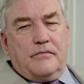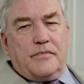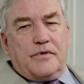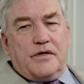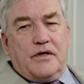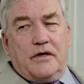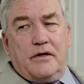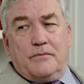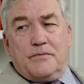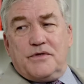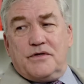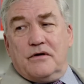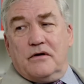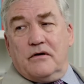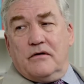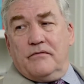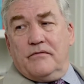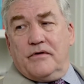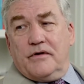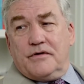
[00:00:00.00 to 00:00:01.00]
time
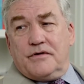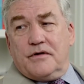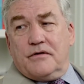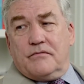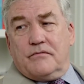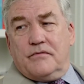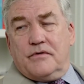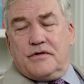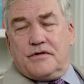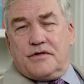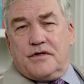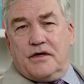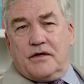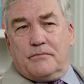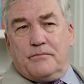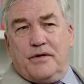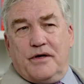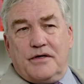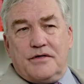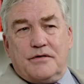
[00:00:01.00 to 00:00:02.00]
served is a
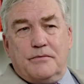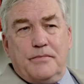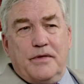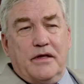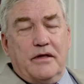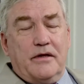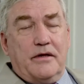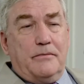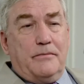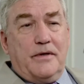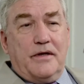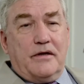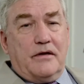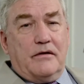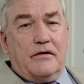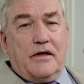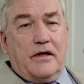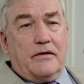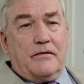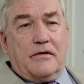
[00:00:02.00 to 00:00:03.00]
distinct possibility,
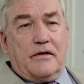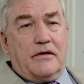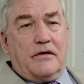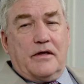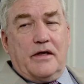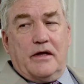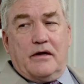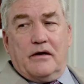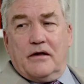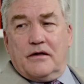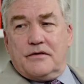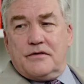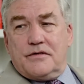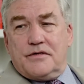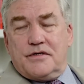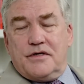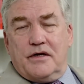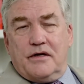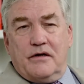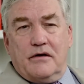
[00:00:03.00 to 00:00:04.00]
but I cannot
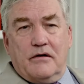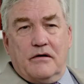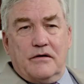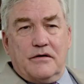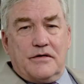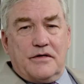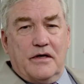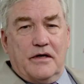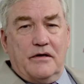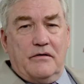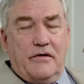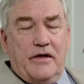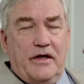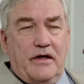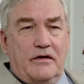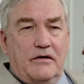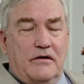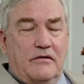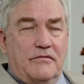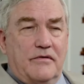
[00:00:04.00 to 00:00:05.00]
sit here and tell you
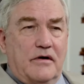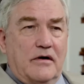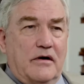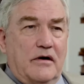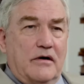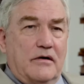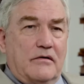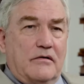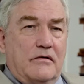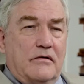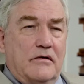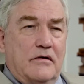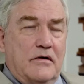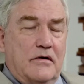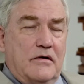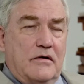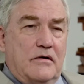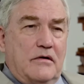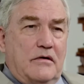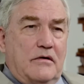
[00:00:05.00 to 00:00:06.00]
hand over heart
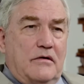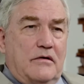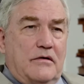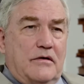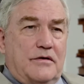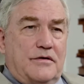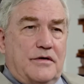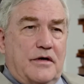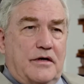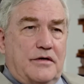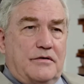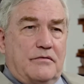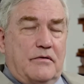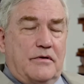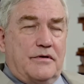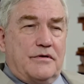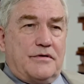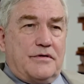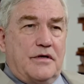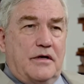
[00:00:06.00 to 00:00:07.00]
the judge
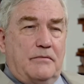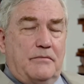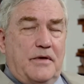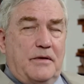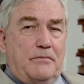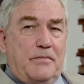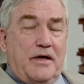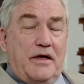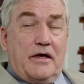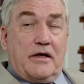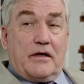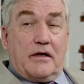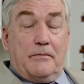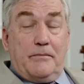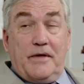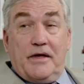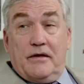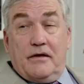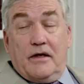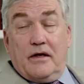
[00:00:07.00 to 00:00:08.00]
wouldn't send me back. I
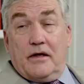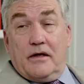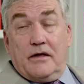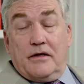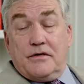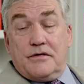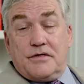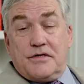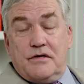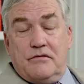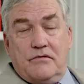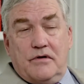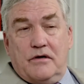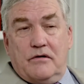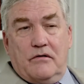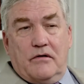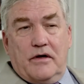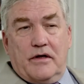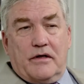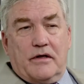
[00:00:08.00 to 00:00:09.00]
mean, as you
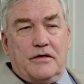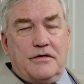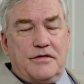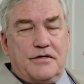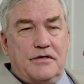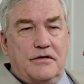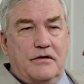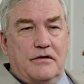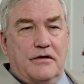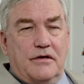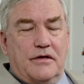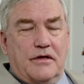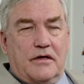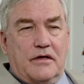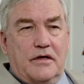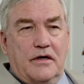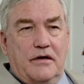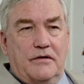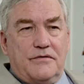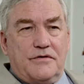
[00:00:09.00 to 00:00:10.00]
know, I consider that the
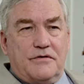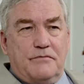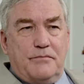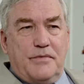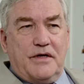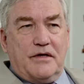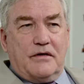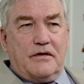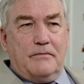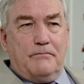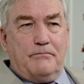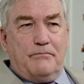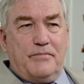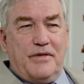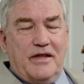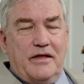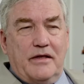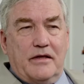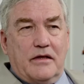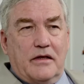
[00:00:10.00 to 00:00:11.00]
counts have been
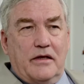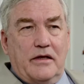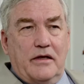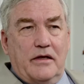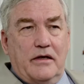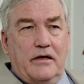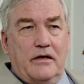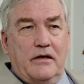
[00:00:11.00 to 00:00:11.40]
completely